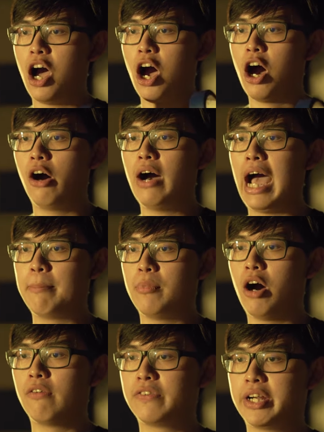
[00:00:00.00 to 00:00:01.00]
all I'm
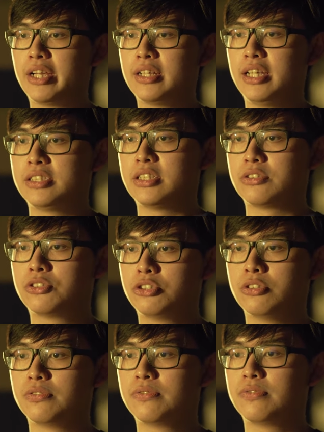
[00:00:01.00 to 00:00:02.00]
offering is the
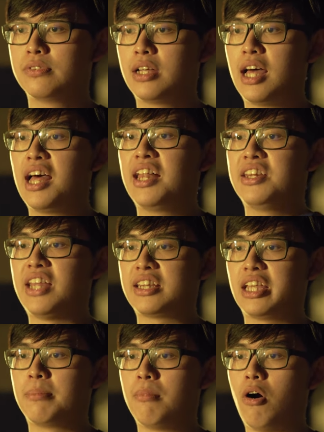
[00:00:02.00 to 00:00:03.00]
truth,
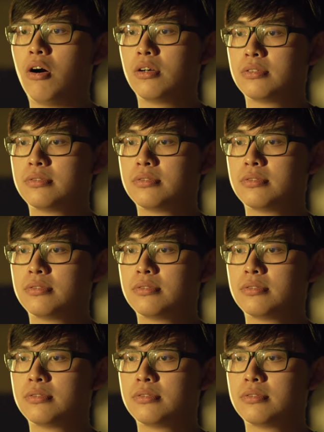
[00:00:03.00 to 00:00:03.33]
nothing more.